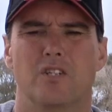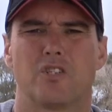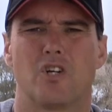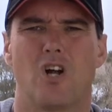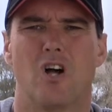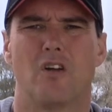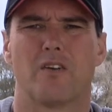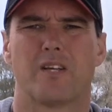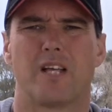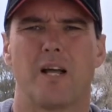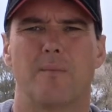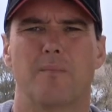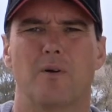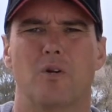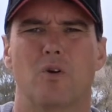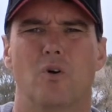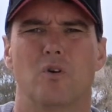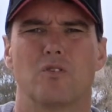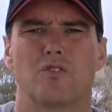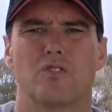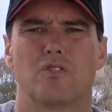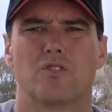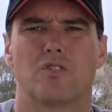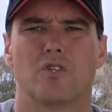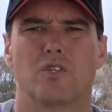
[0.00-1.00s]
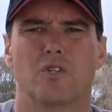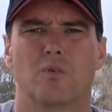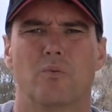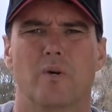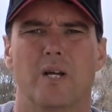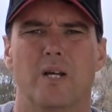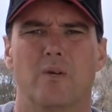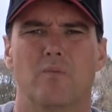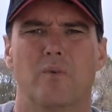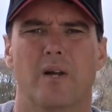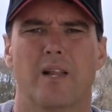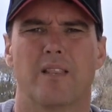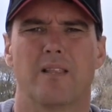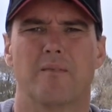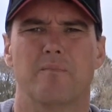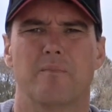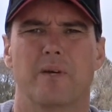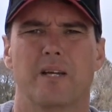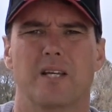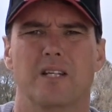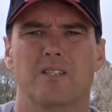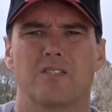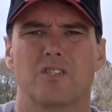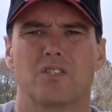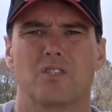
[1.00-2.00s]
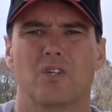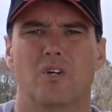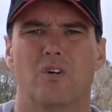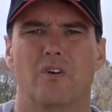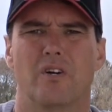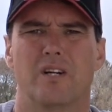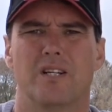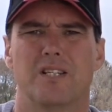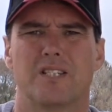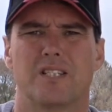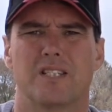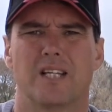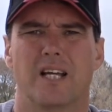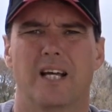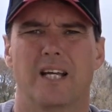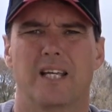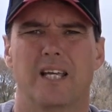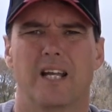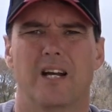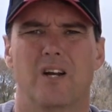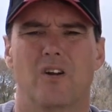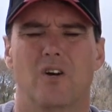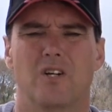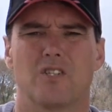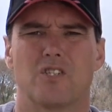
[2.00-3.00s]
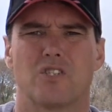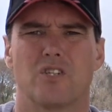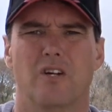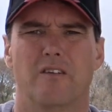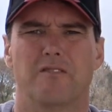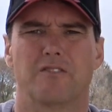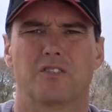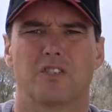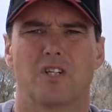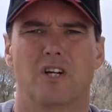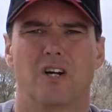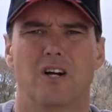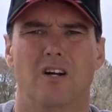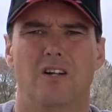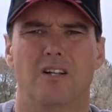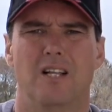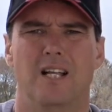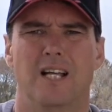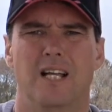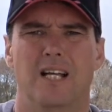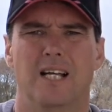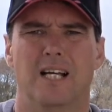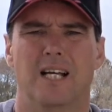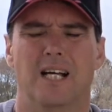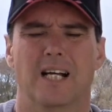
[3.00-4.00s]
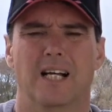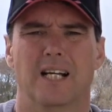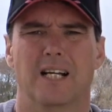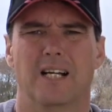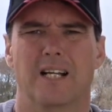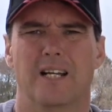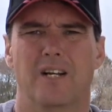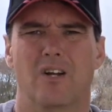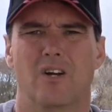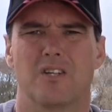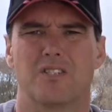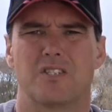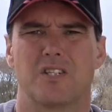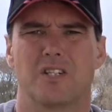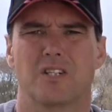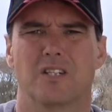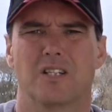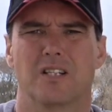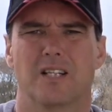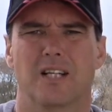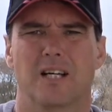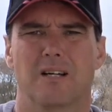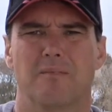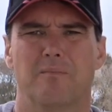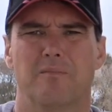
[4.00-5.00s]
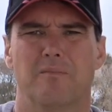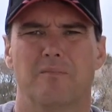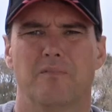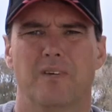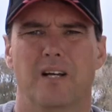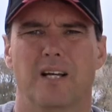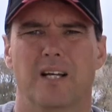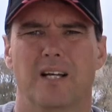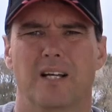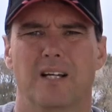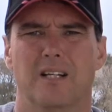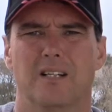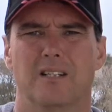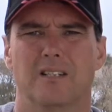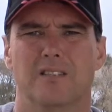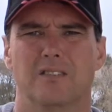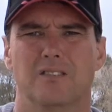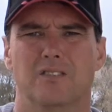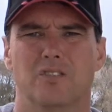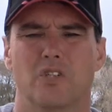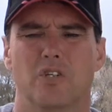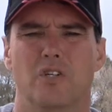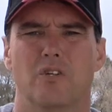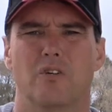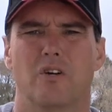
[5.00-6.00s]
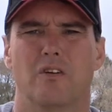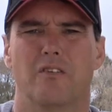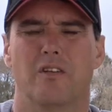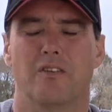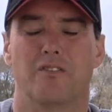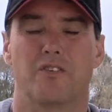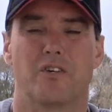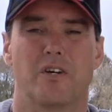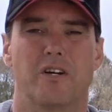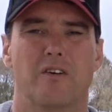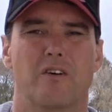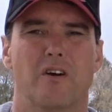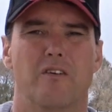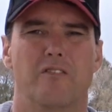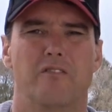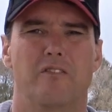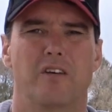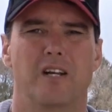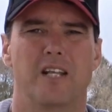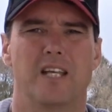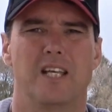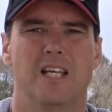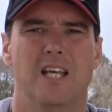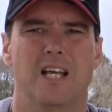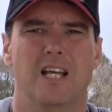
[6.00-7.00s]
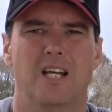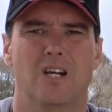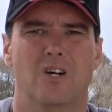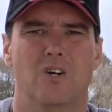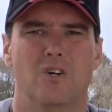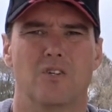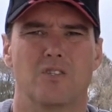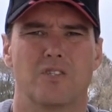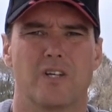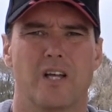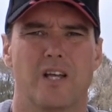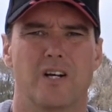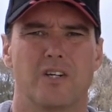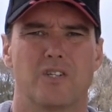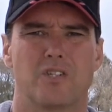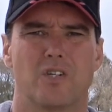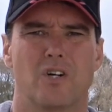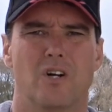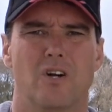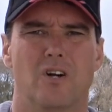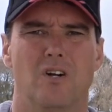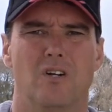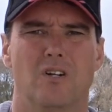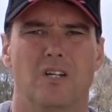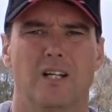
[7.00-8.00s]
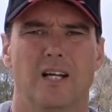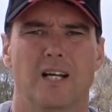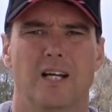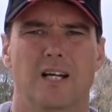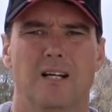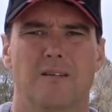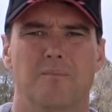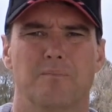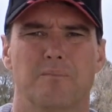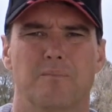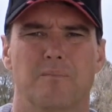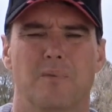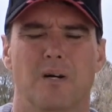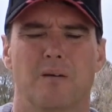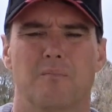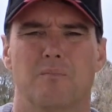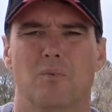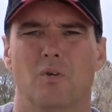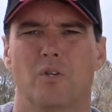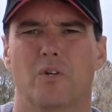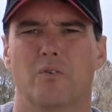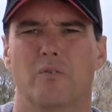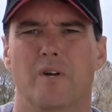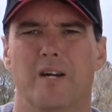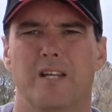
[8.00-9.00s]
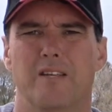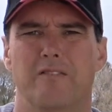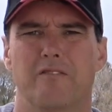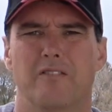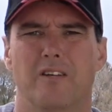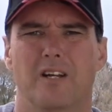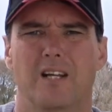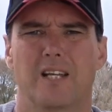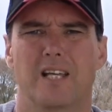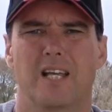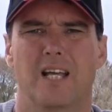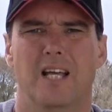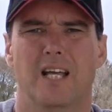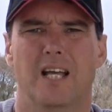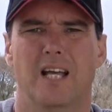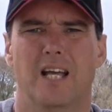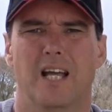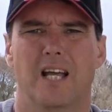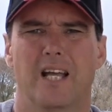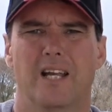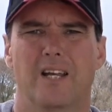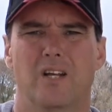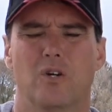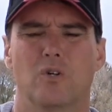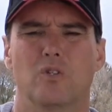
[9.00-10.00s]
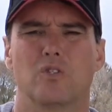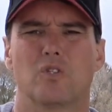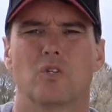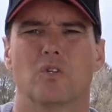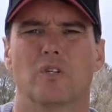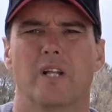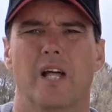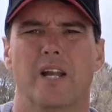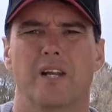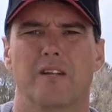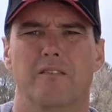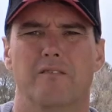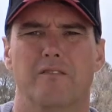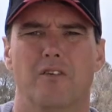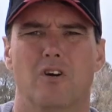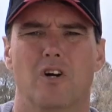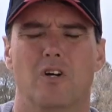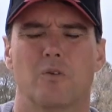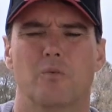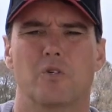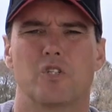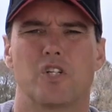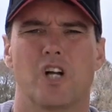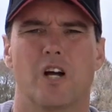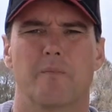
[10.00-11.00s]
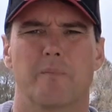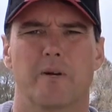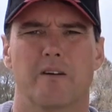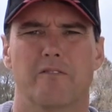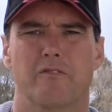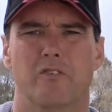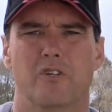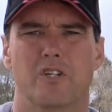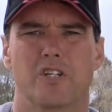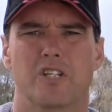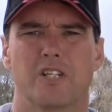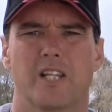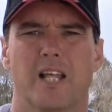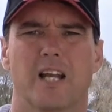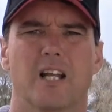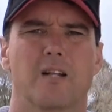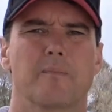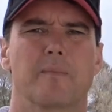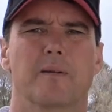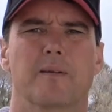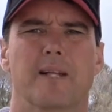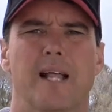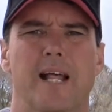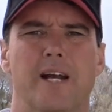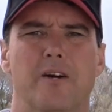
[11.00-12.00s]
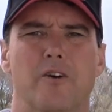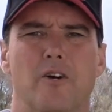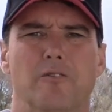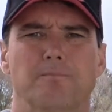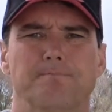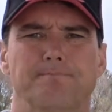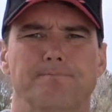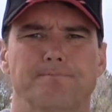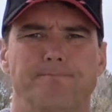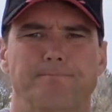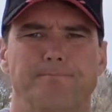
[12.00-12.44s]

Trialled a couple of horses through the week, one of them being Sertorius. Uh, he had a nice soft trial, a nice little um, two-year-old, a three-year-old filly. Also had a trial um, by More Than Ready filly and a horse called London Fog, and we'll show a bit of footage of that a little bit later on.